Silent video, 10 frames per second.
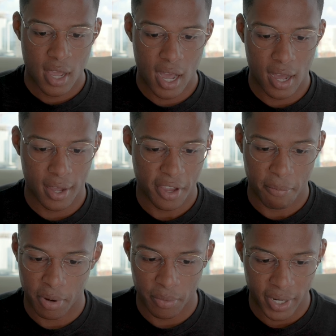uh, you
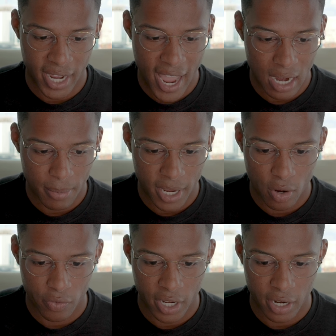have Brentwood Academy
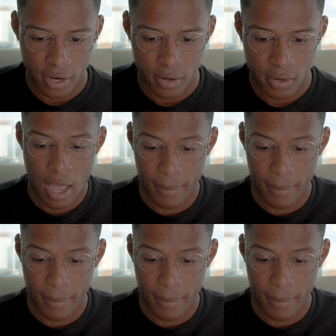over here.